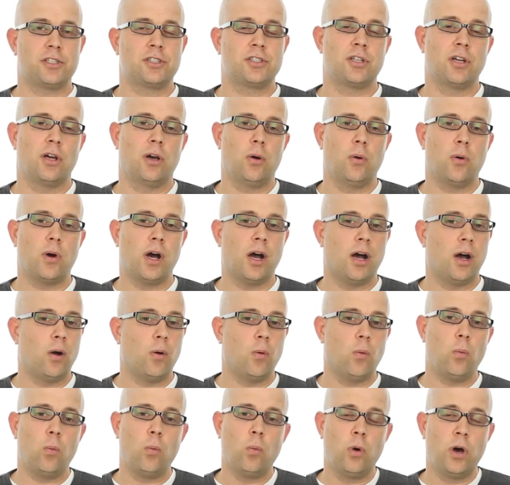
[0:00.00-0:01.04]

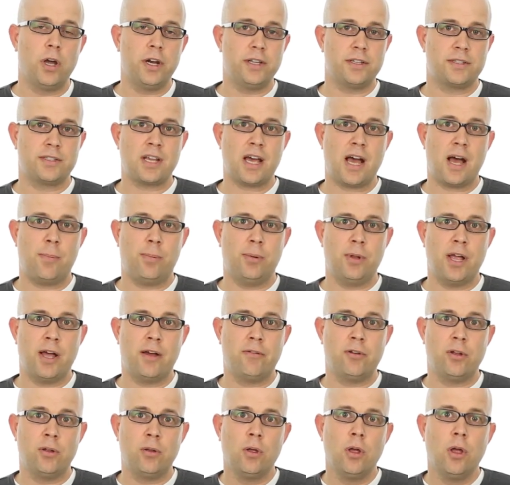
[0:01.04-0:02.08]
So one is top
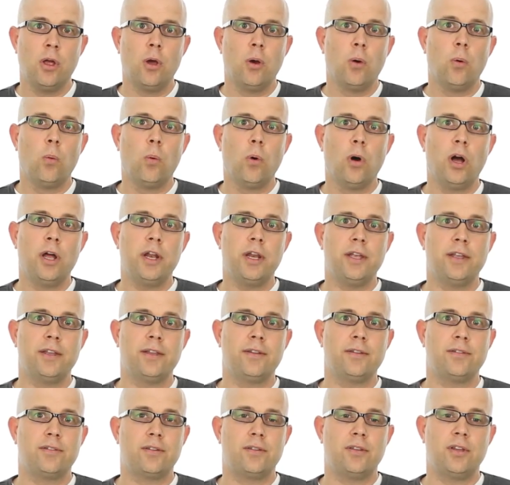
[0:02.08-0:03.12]
level, one
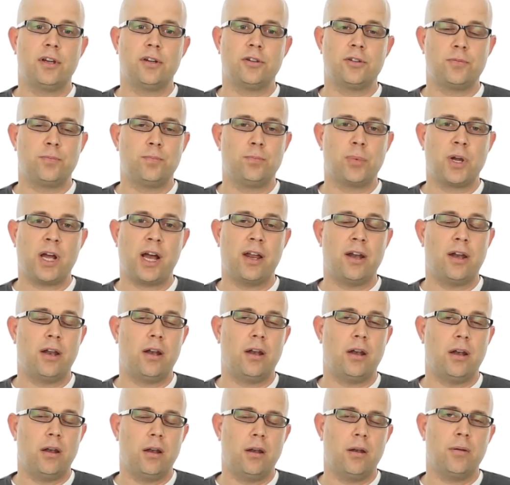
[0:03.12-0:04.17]
is their kind
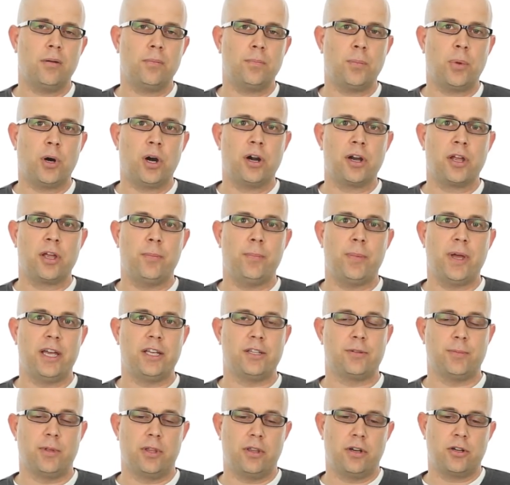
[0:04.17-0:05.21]
of bargain basement.